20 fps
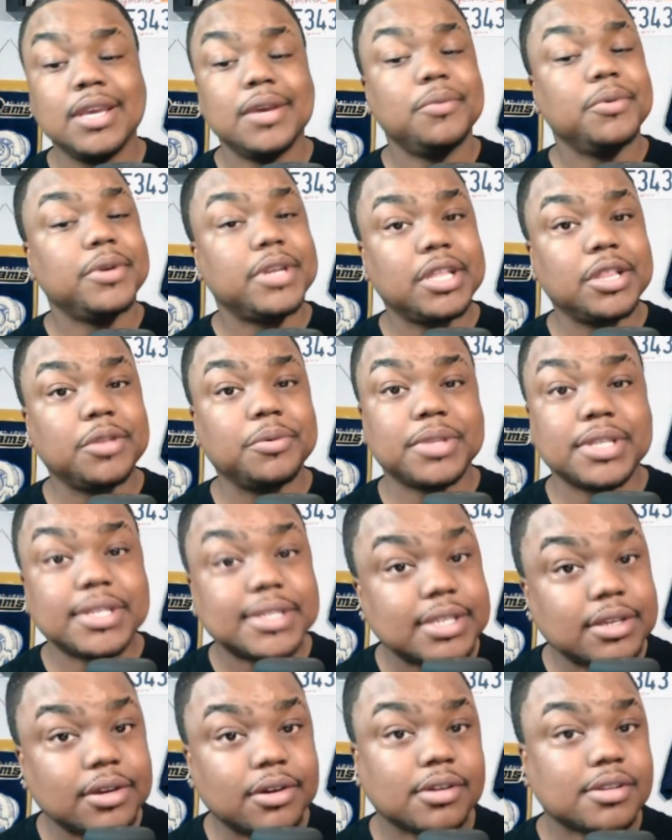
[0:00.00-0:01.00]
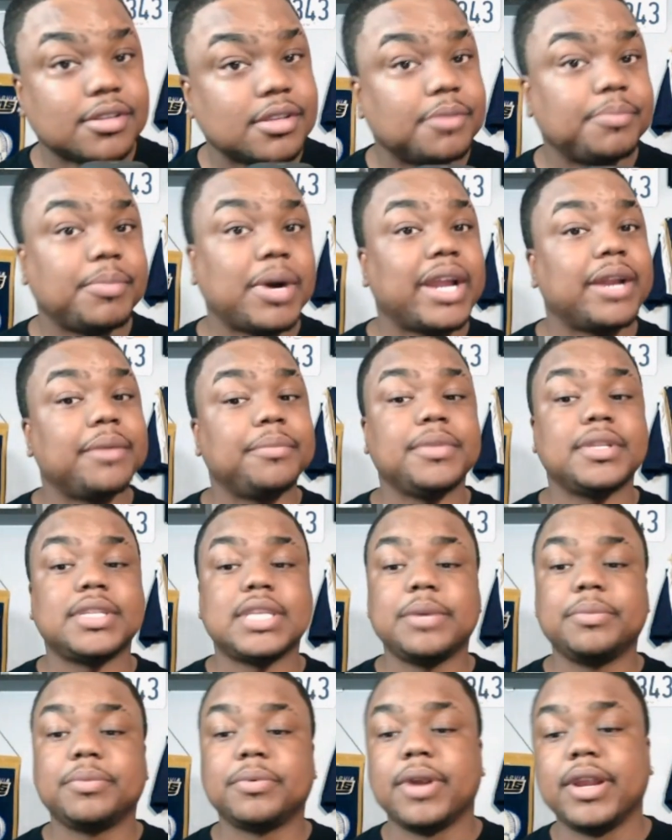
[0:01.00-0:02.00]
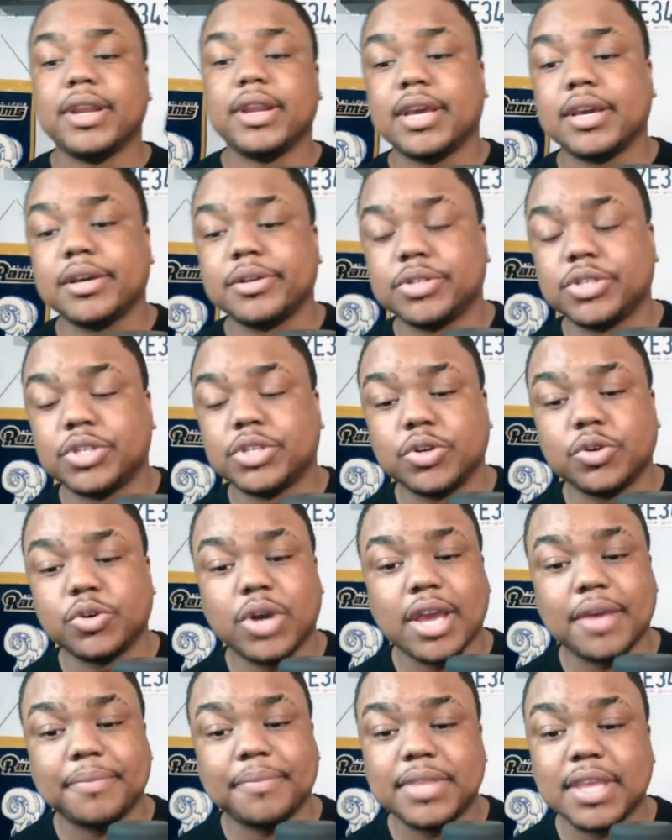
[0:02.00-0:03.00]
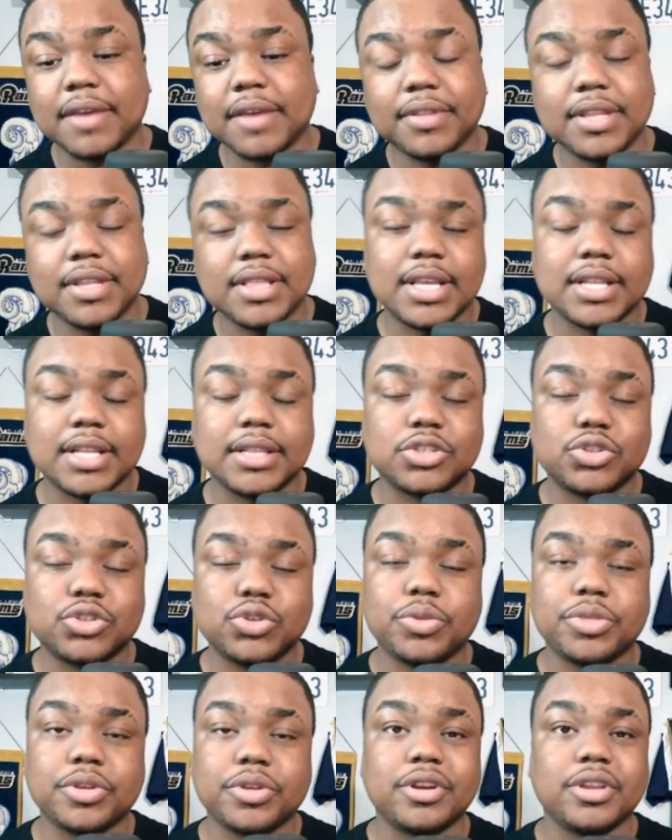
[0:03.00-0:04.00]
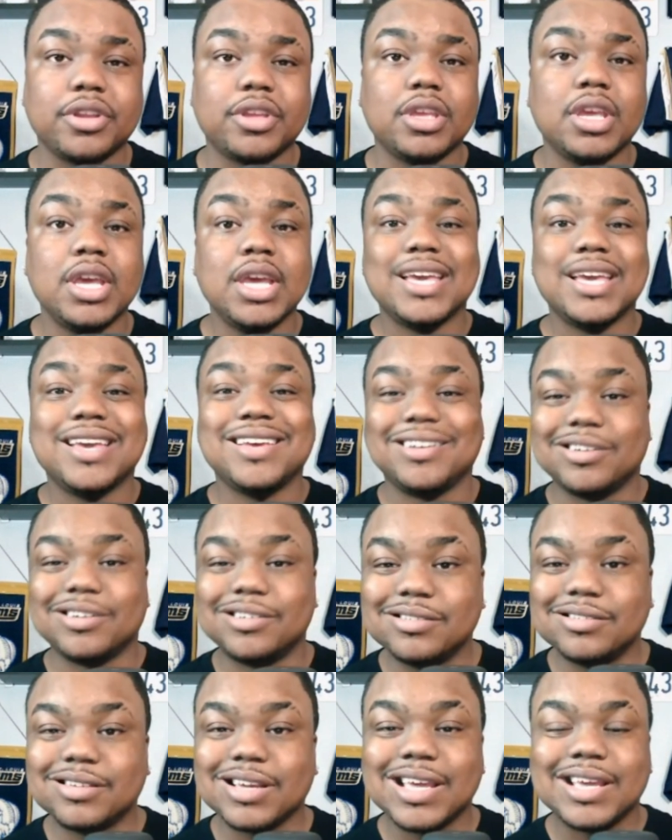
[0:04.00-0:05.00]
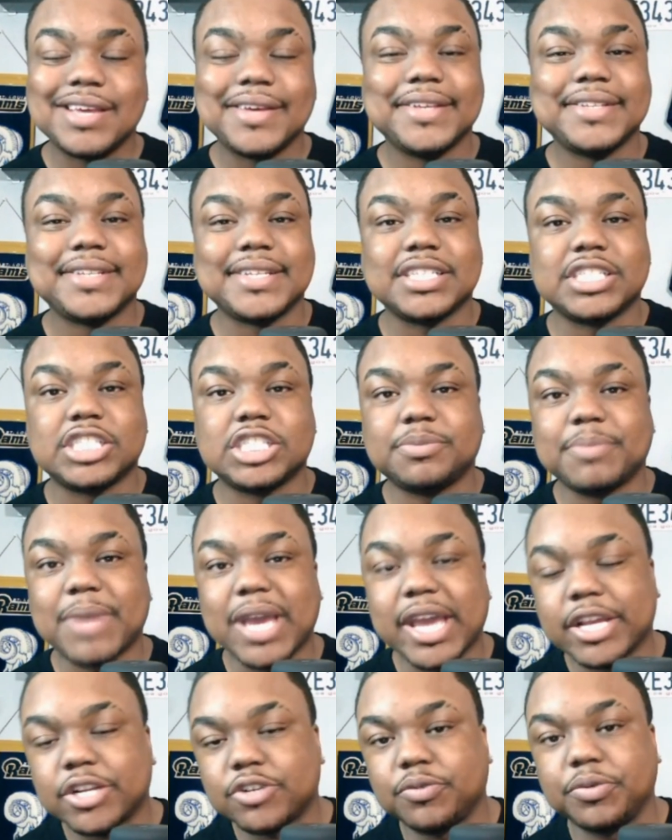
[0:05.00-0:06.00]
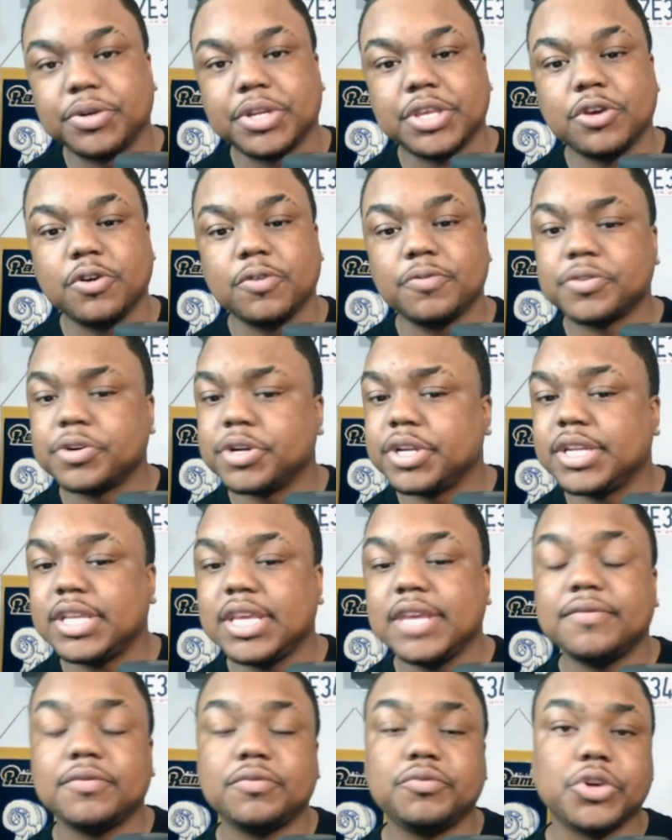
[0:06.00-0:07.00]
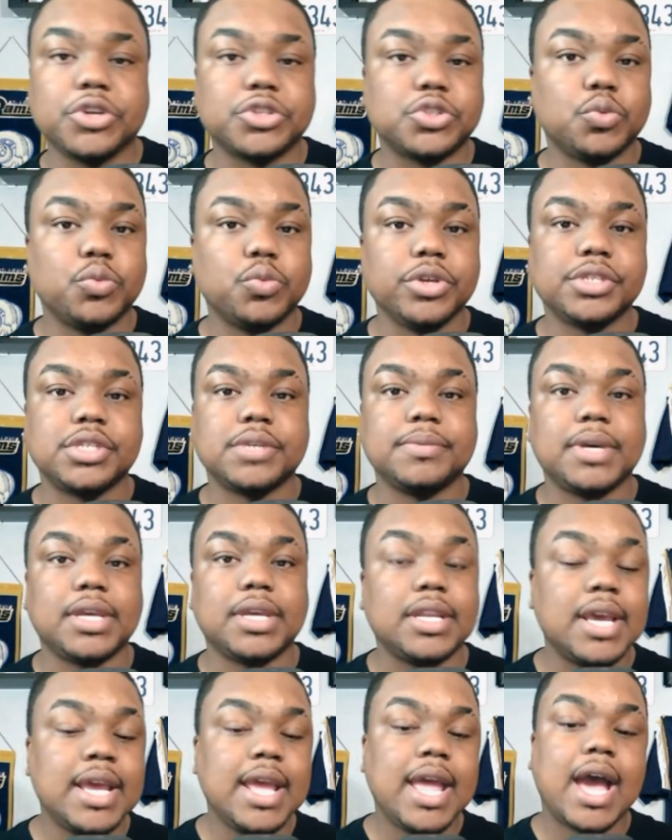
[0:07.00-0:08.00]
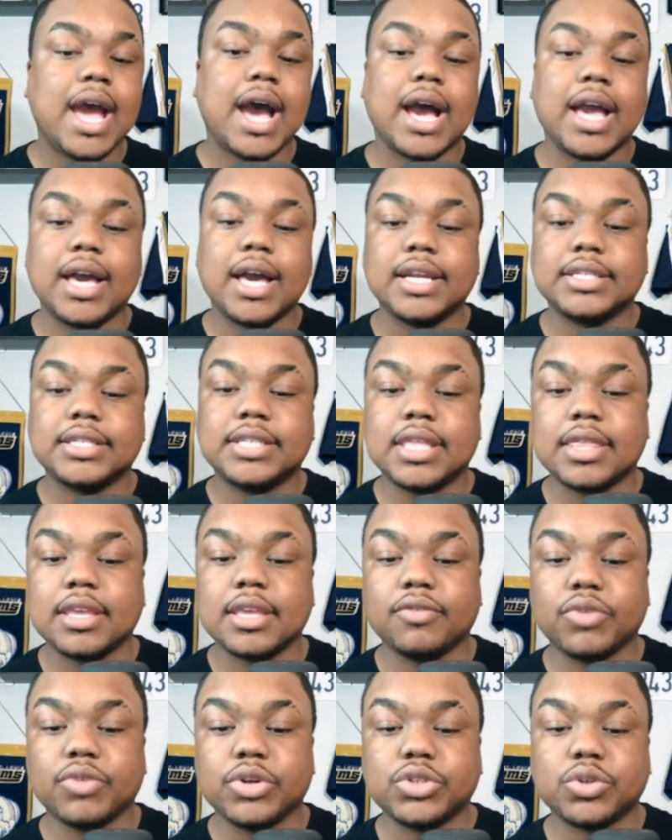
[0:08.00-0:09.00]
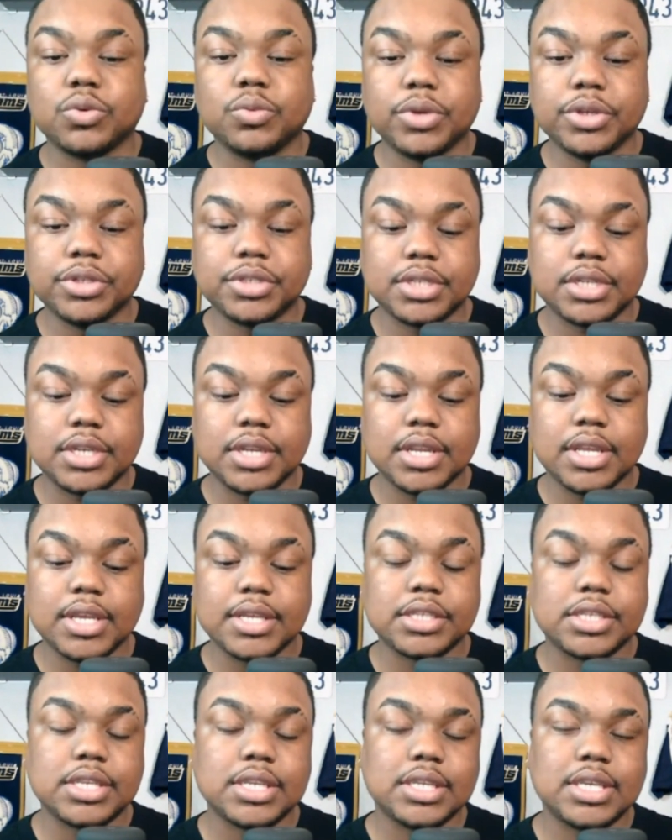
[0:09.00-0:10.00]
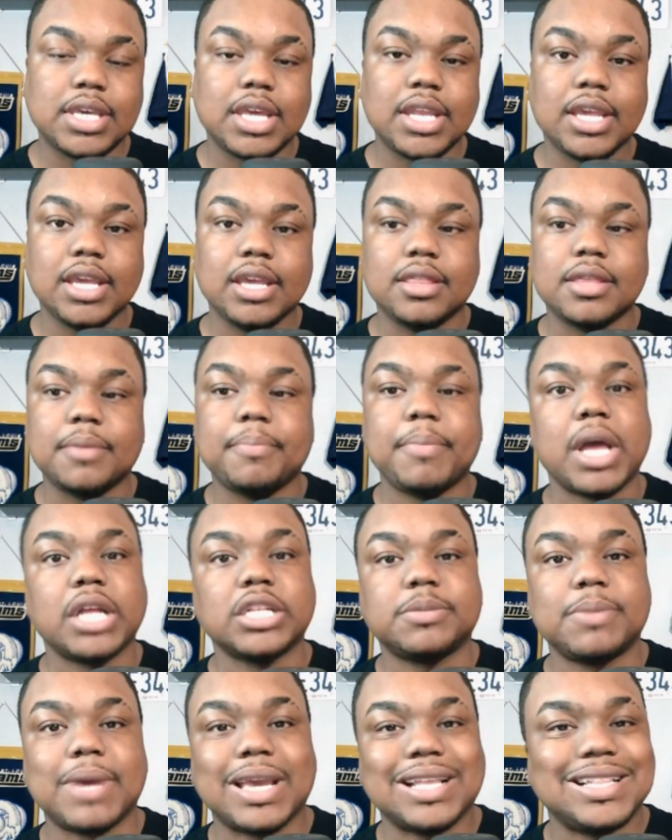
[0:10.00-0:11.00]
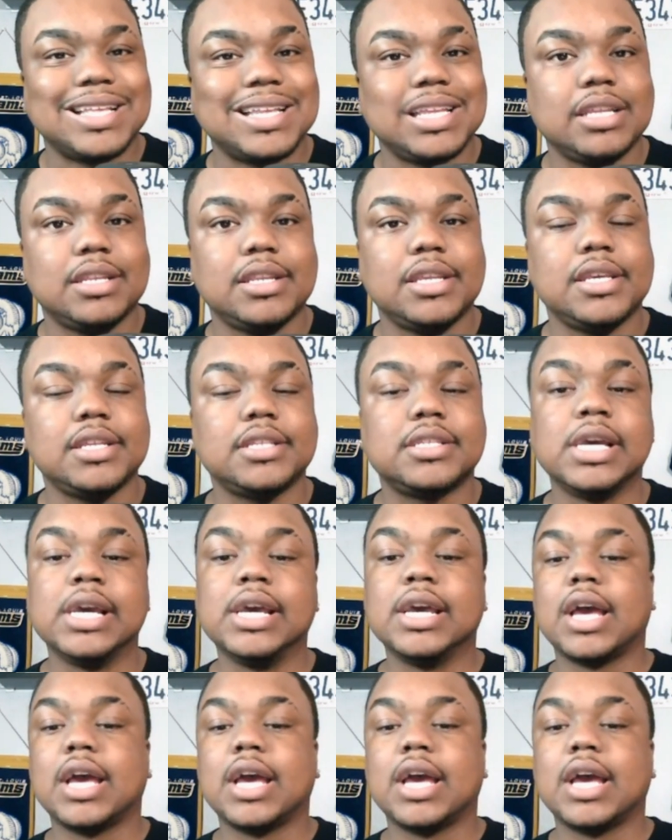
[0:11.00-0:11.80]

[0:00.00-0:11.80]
We're dealing with the Seahawks. They're bottom of the table right now. So I definitely think this 230 and a hook is a smash for the over. And even Russell Wilson, man, I honestly think Russell Wilson is getting the bounce back that he needs.